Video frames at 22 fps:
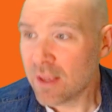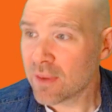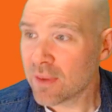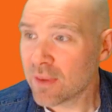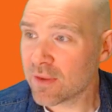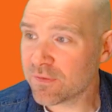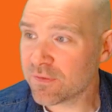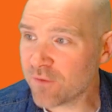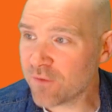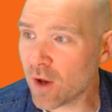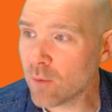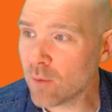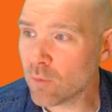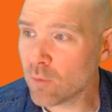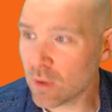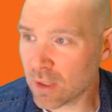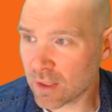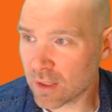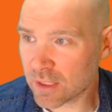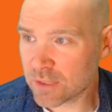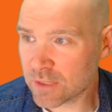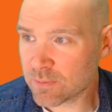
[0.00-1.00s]
They're far more
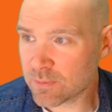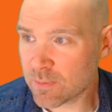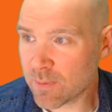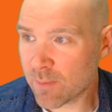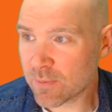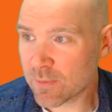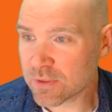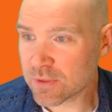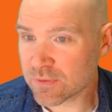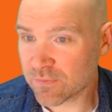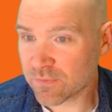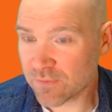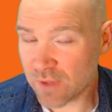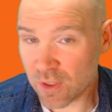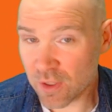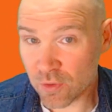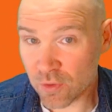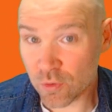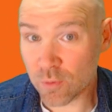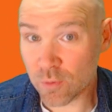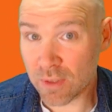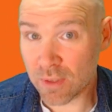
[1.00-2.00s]
likely to be members of a
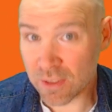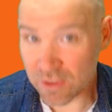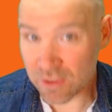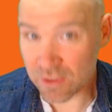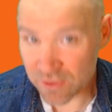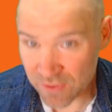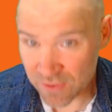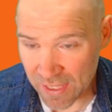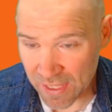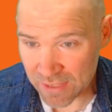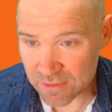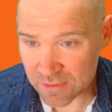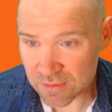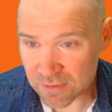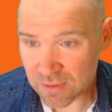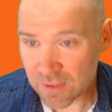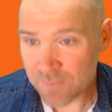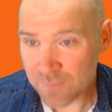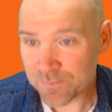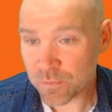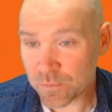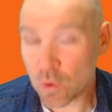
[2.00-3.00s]
group like that
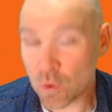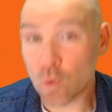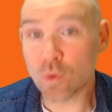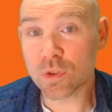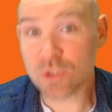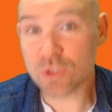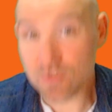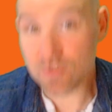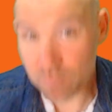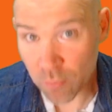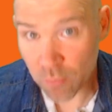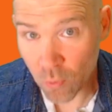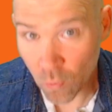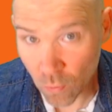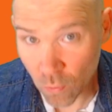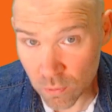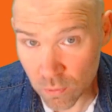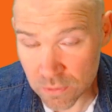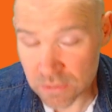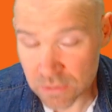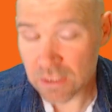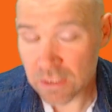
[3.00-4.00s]
or
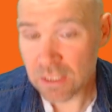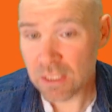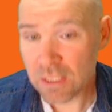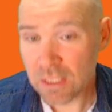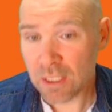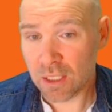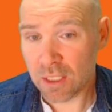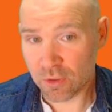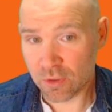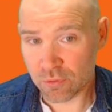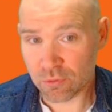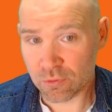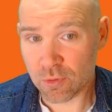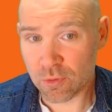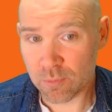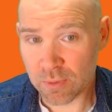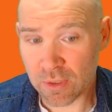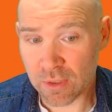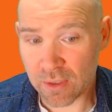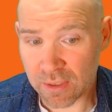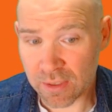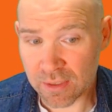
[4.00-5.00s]
support a group
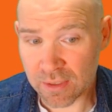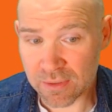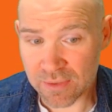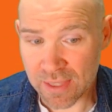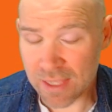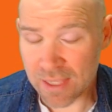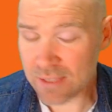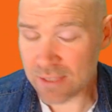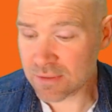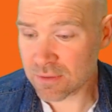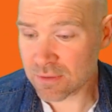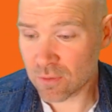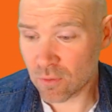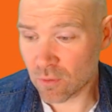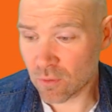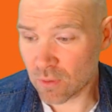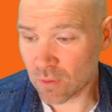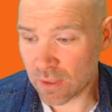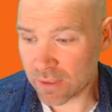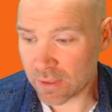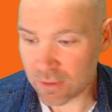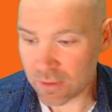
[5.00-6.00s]
like that
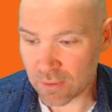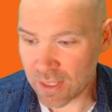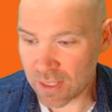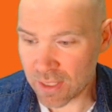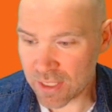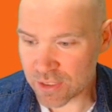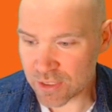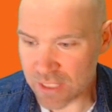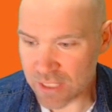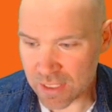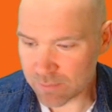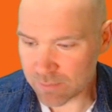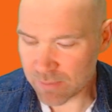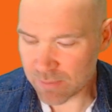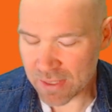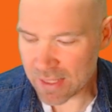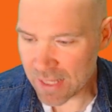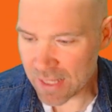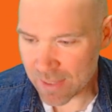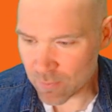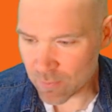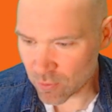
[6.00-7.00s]
or like you know hashtag
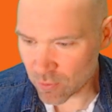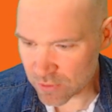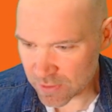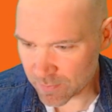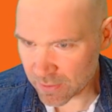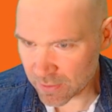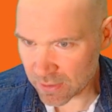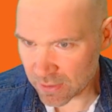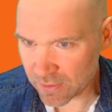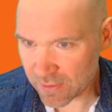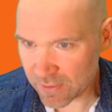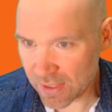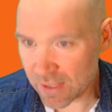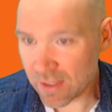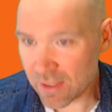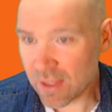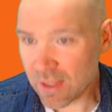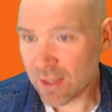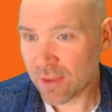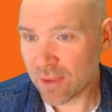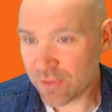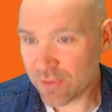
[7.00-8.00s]
BLM or something like that
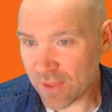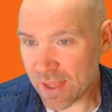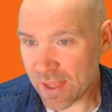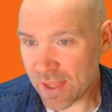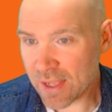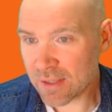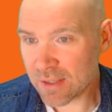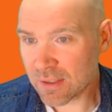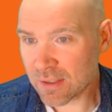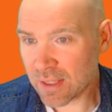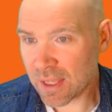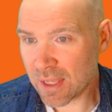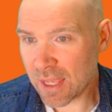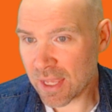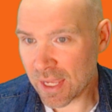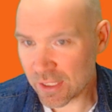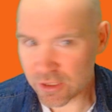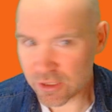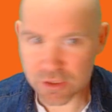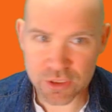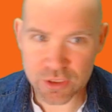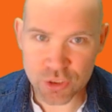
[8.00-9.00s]
than
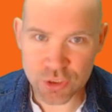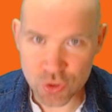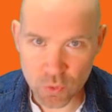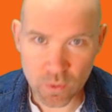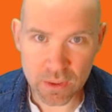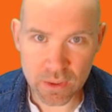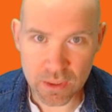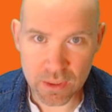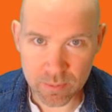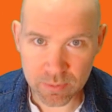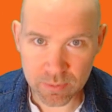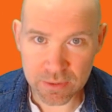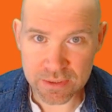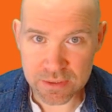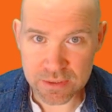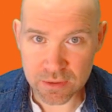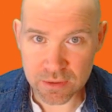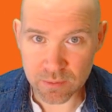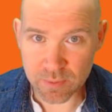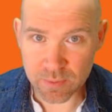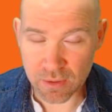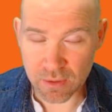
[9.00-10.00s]
actually join a
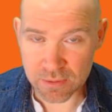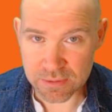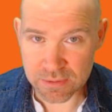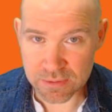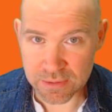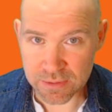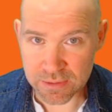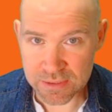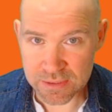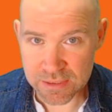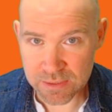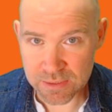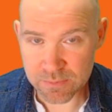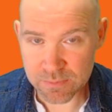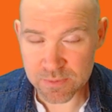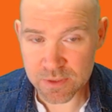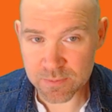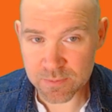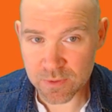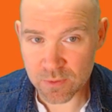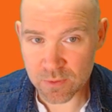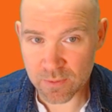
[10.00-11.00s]
political party. This seems
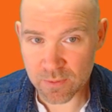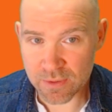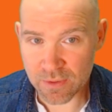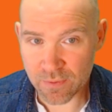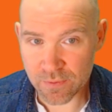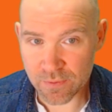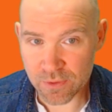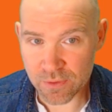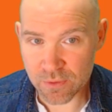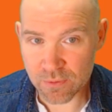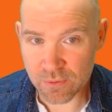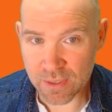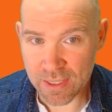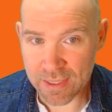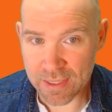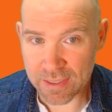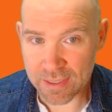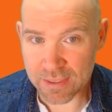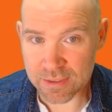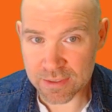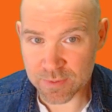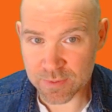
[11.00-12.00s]
to be the way that the
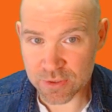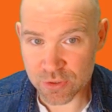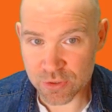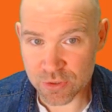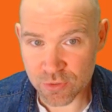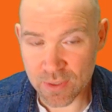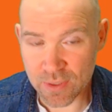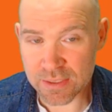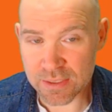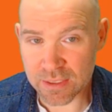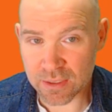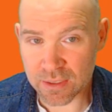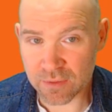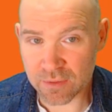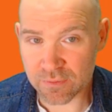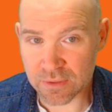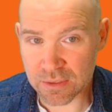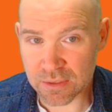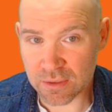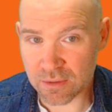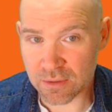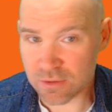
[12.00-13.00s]
UK has been trending over
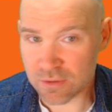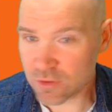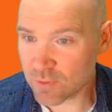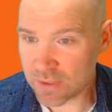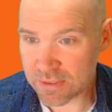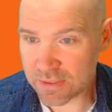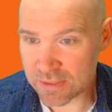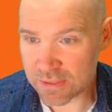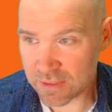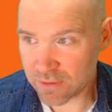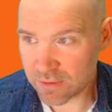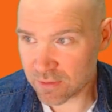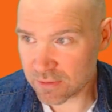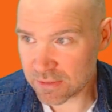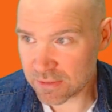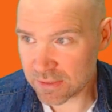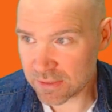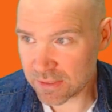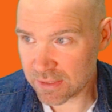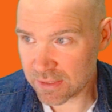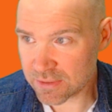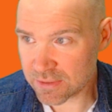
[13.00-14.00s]
the last 20, 30
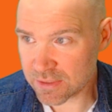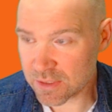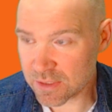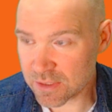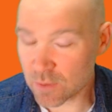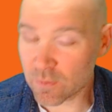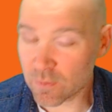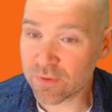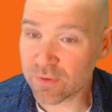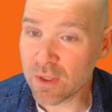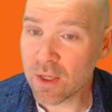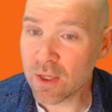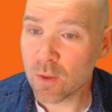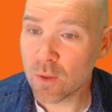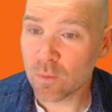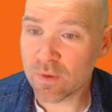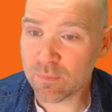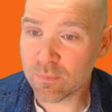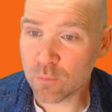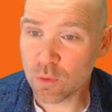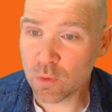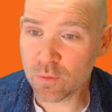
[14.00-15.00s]
years is that we've
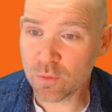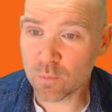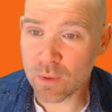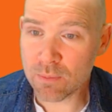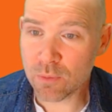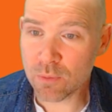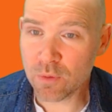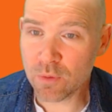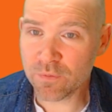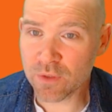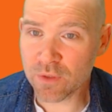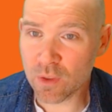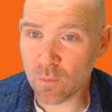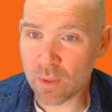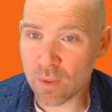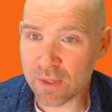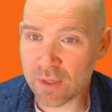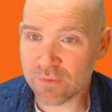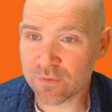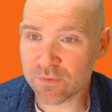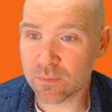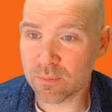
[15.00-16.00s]
we've moved we're moving
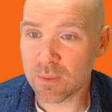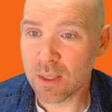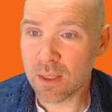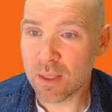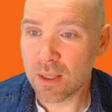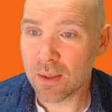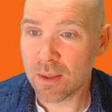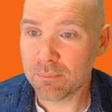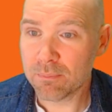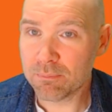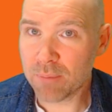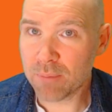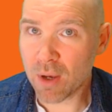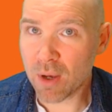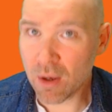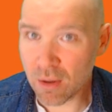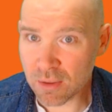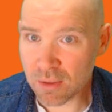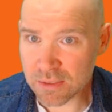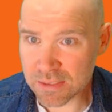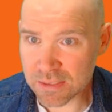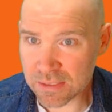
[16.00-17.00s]
away from
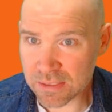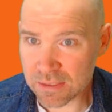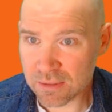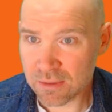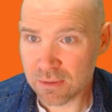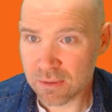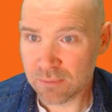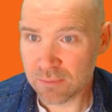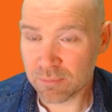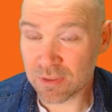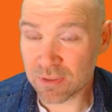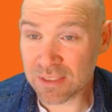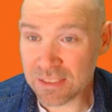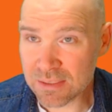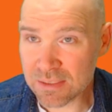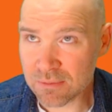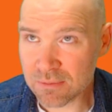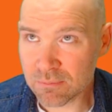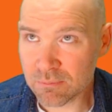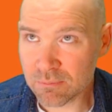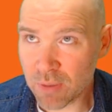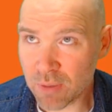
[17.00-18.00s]
party
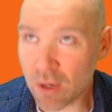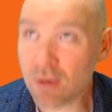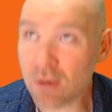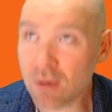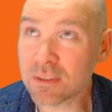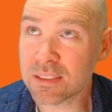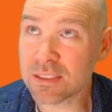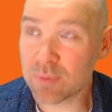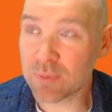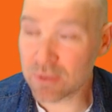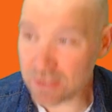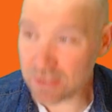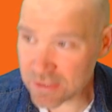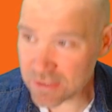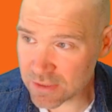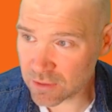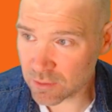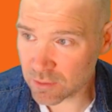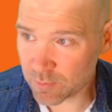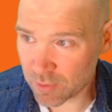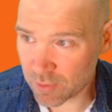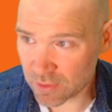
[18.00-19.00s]
polit- party
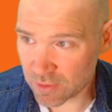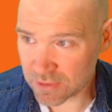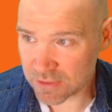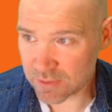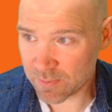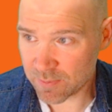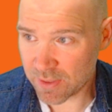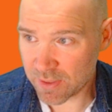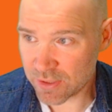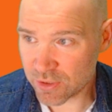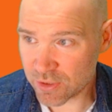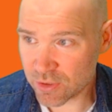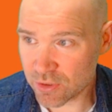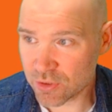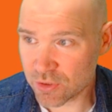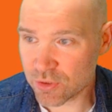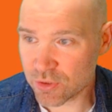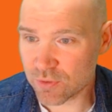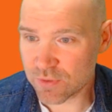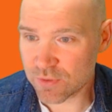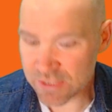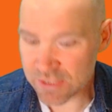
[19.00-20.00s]
political participation
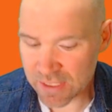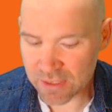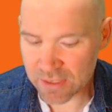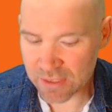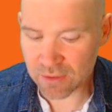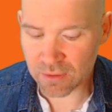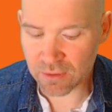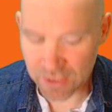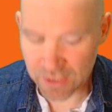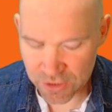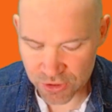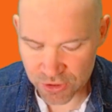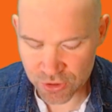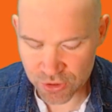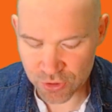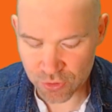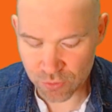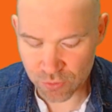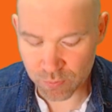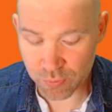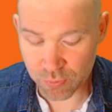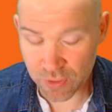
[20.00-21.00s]
to single
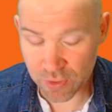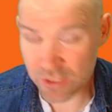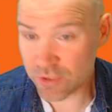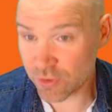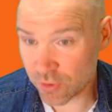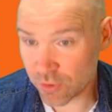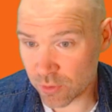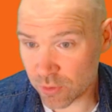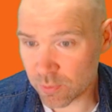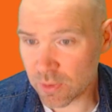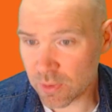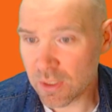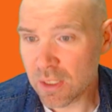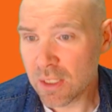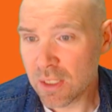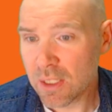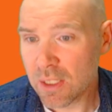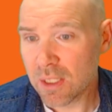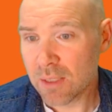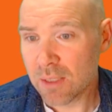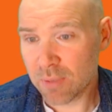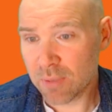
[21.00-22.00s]
issue pressure group
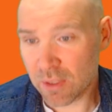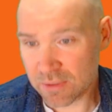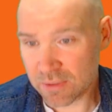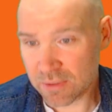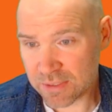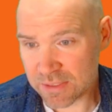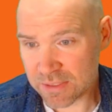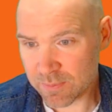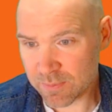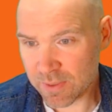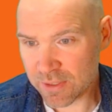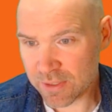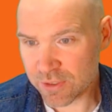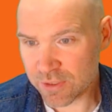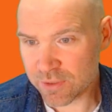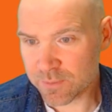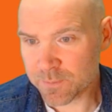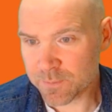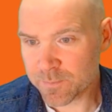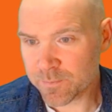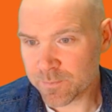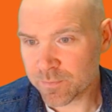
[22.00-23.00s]

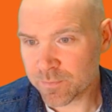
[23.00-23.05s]
participation.